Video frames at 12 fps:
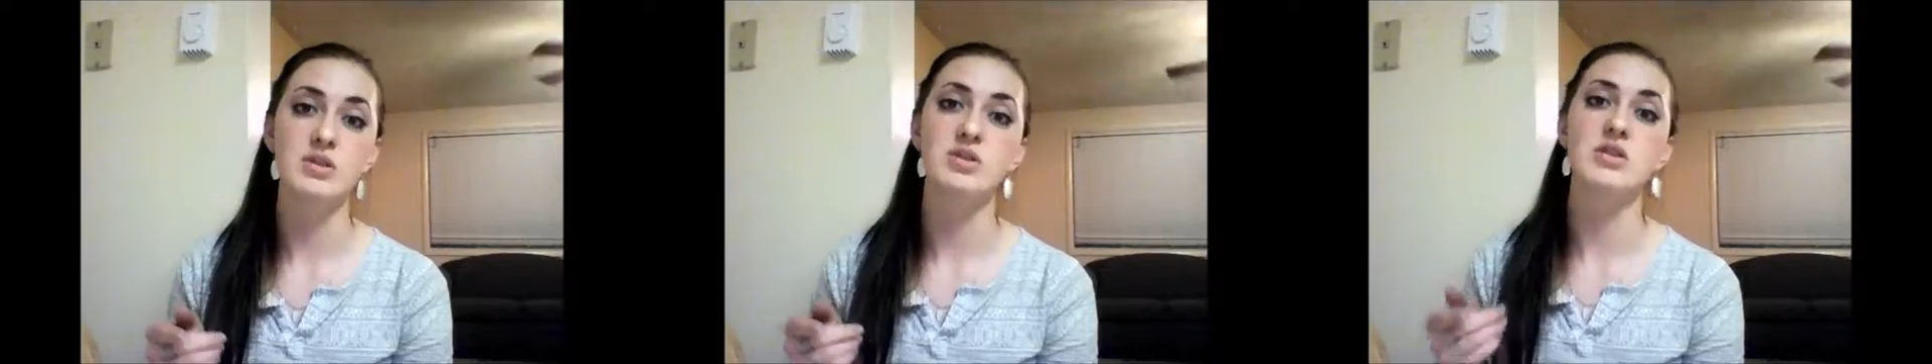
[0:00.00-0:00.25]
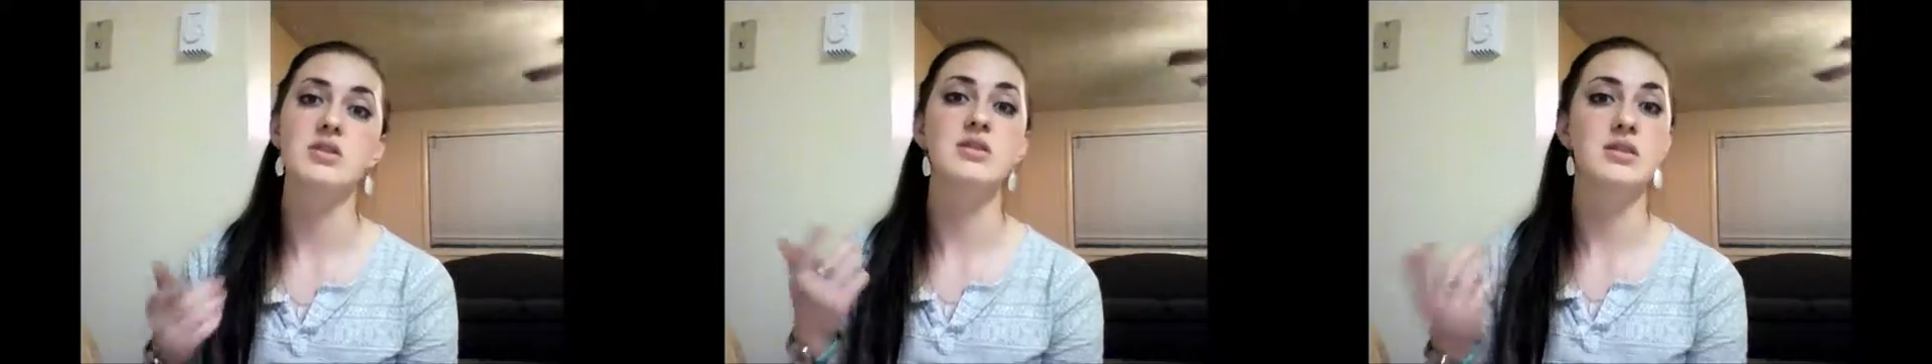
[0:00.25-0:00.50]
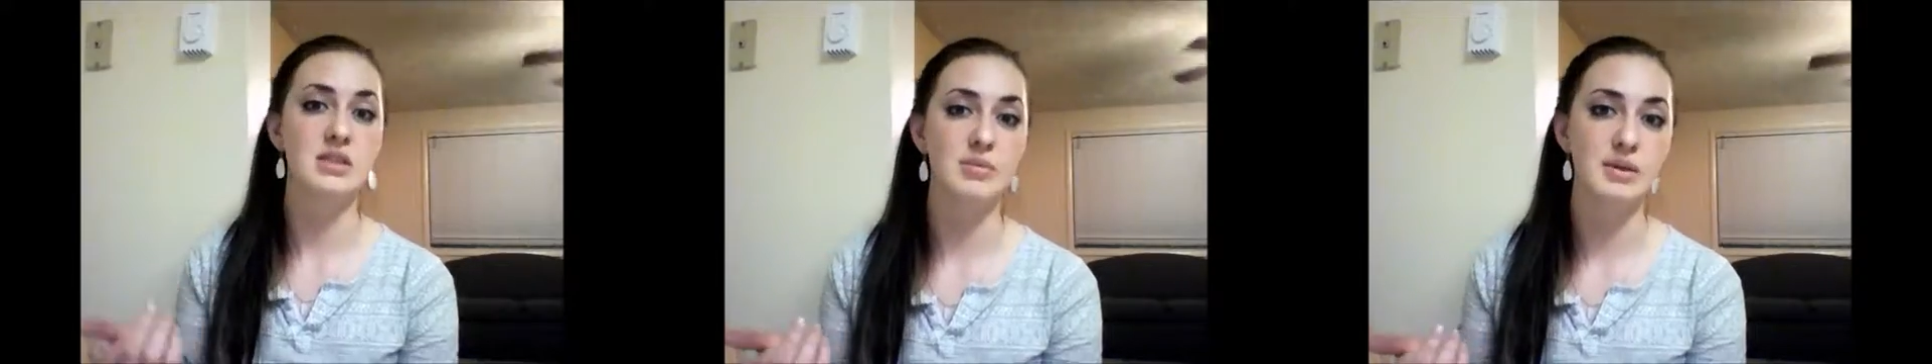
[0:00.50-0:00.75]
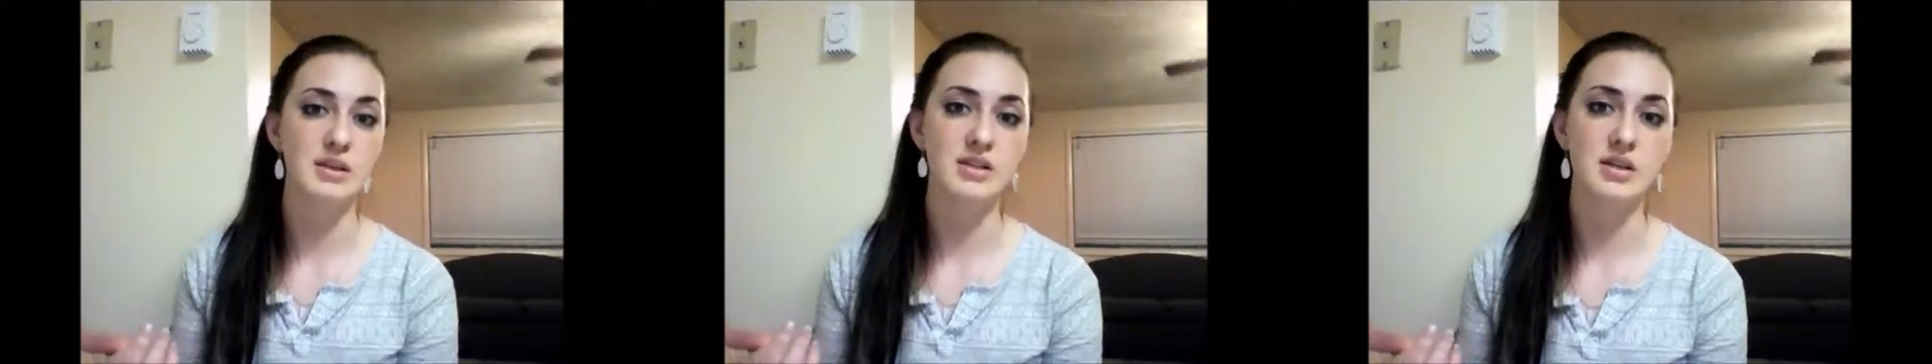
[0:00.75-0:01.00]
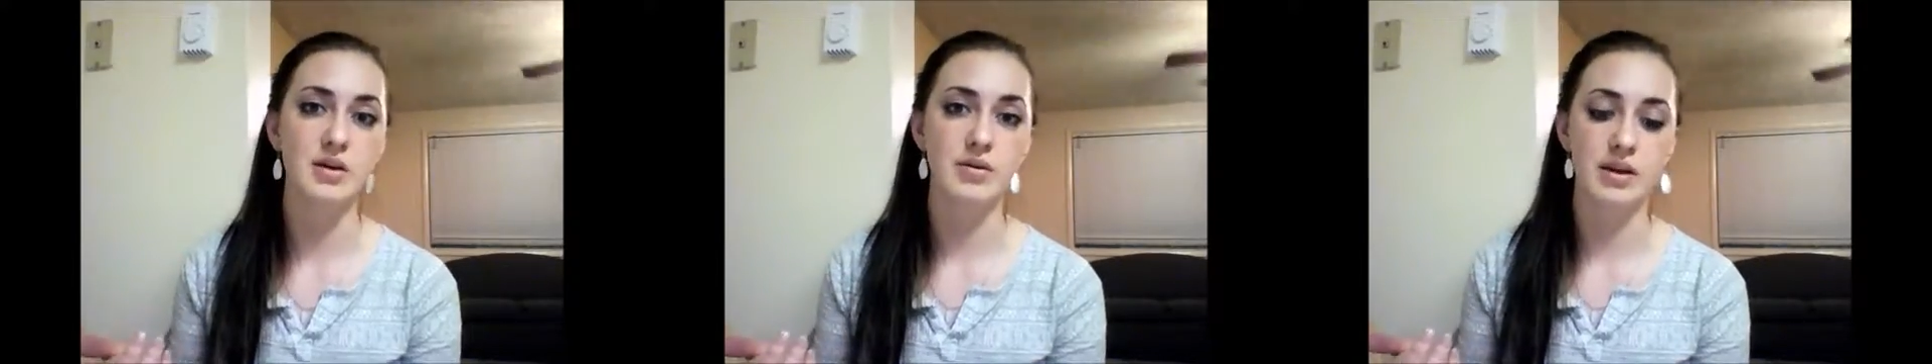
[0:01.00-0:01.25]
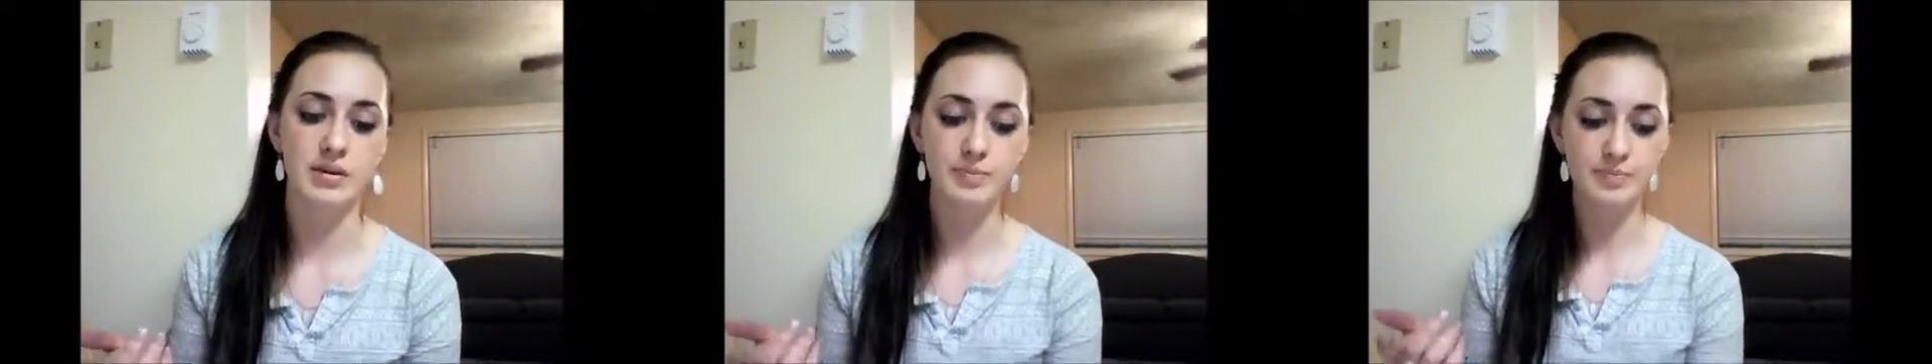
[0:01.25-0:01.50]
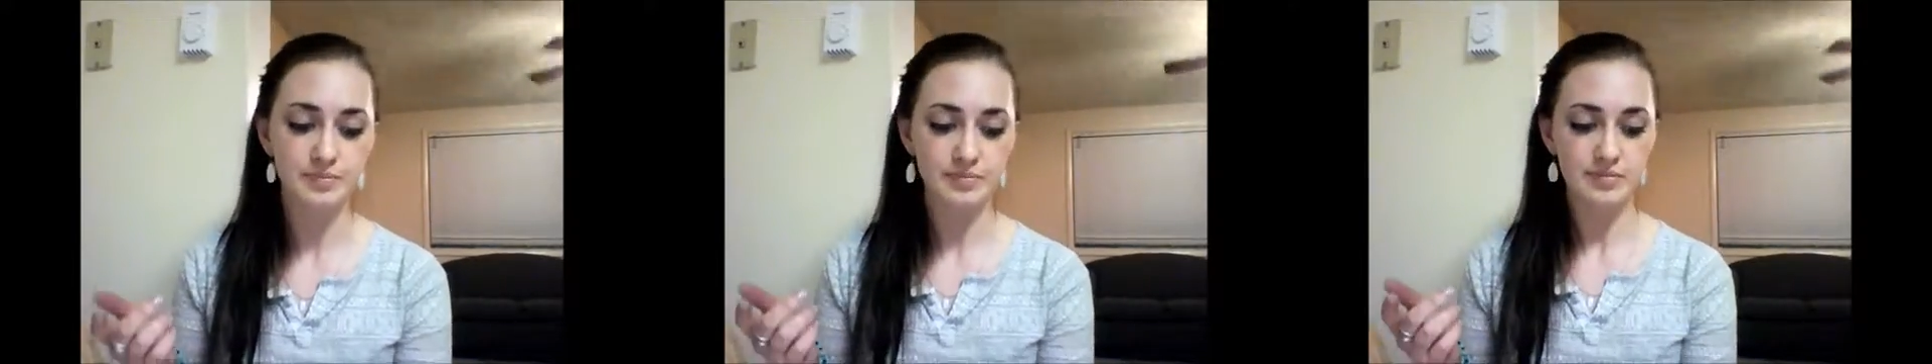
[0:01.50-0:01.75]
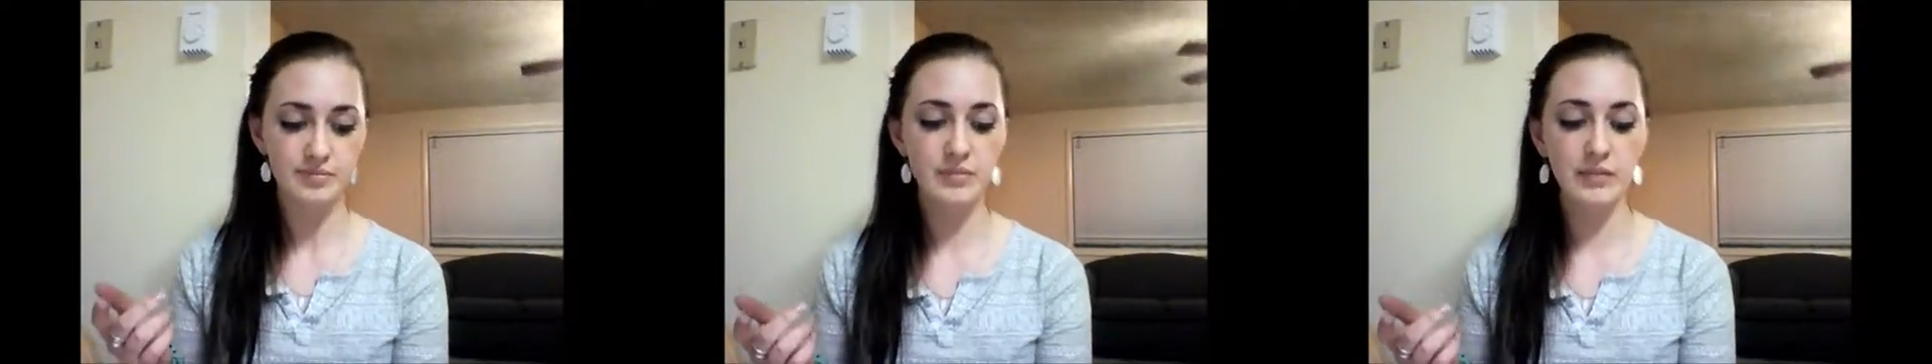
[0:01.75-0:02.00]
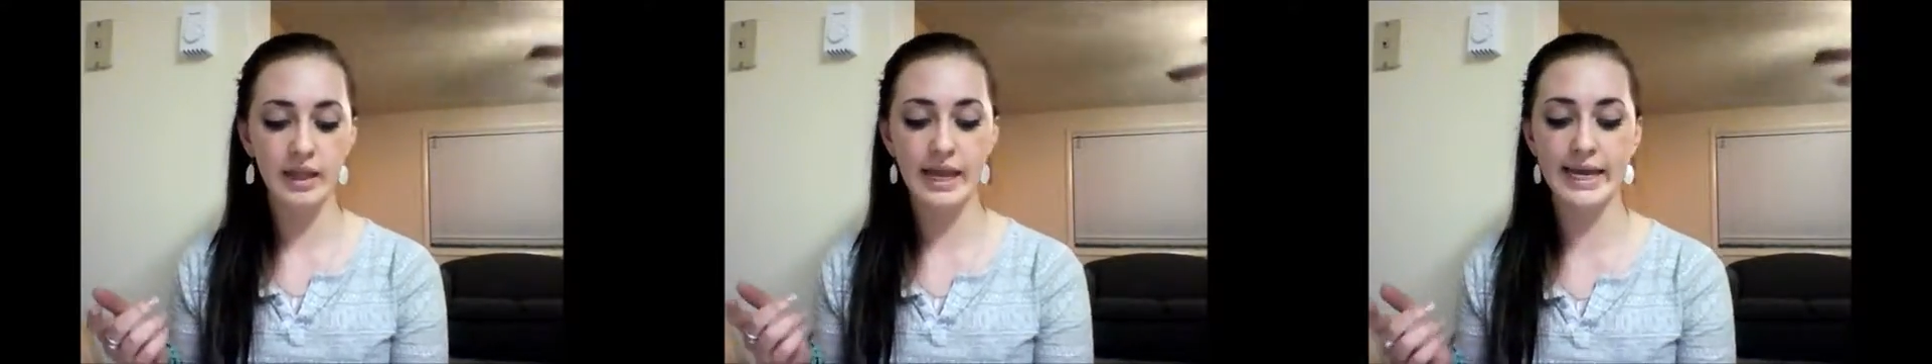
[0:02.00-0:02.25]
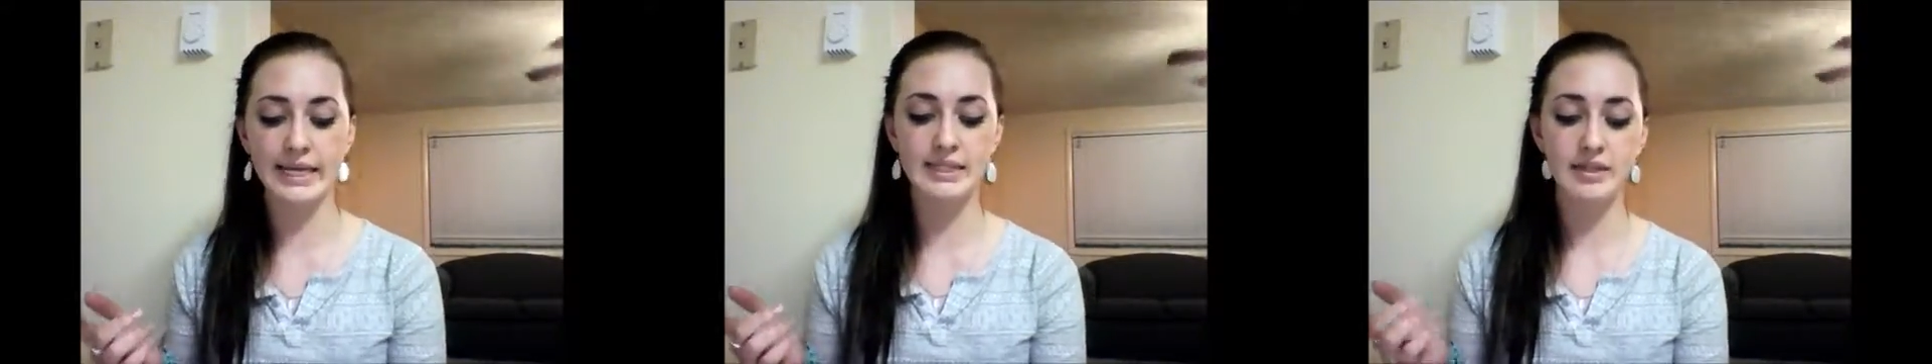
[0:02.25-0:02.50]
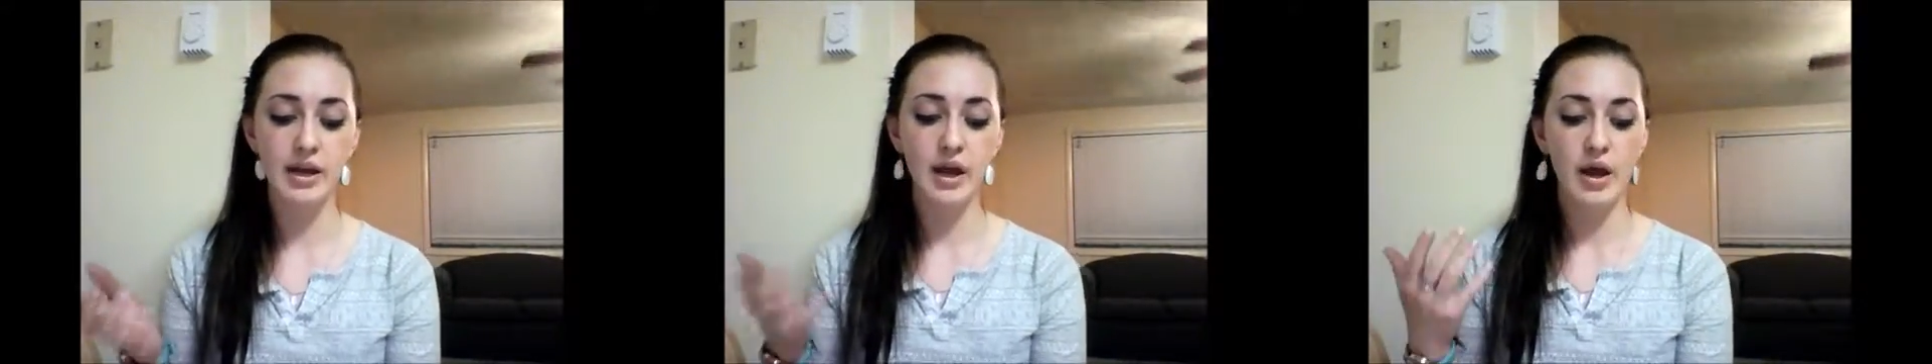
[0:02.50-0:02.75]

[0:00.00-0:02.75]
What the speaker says: which is the CPT coding. And